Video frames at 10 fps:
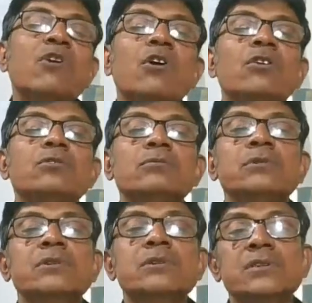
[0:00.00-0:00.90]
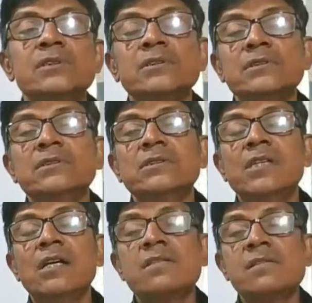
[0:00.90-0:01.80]
1 hour for
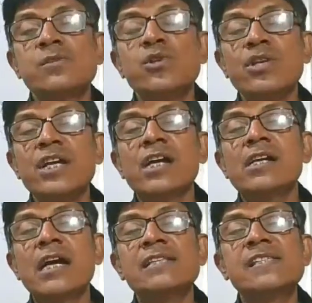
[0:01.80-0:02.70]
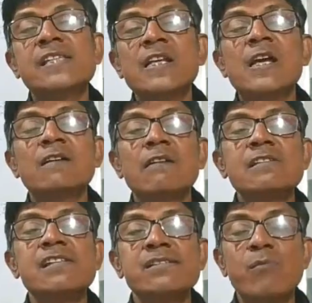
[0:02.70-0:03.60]
the junior and
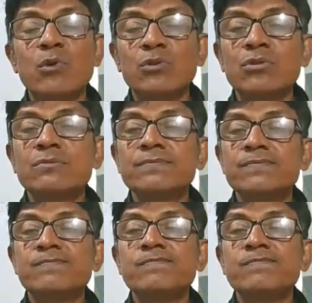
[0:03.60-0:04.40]
senior classes both.